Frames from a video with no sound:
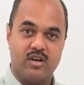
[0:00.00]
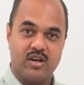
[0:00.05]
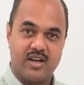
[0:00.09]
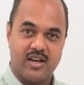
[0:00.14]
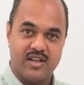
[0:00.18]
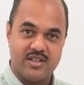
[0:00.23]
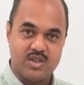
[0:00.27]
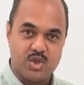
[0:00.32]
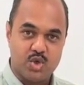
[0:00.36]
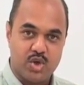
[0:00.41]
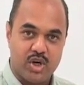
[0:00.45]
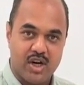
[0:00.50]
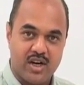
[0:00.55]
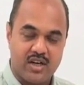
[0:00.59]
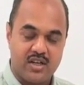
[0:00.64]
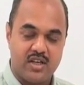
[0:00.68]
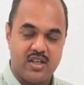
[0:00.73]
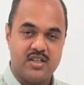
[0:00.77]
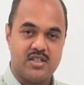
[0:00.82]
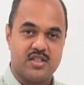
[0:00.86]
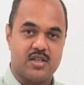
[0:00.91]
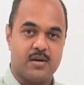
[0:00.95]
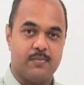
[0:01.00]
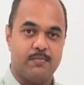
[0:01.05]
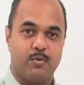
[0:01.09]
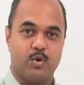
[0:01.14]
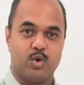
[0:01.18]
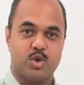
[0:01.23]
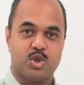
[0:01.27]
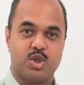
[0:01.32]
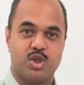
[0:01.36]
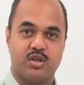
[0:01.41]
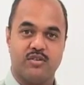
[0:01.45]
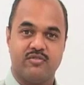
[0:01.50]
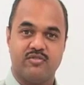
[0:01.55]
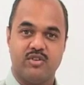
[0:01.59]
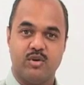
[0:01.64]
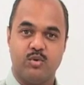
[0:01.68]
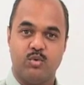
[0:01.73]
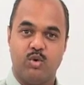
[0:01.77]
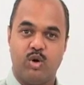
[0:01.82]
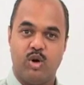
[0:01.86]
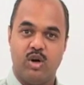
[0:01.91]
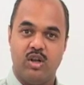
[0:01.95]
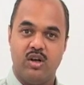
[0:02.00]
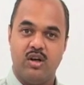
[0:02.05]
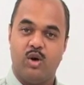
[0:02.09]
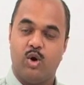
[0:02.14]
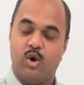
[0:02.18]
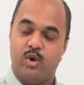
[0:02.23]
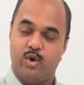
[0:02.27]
constructing some portion of the wall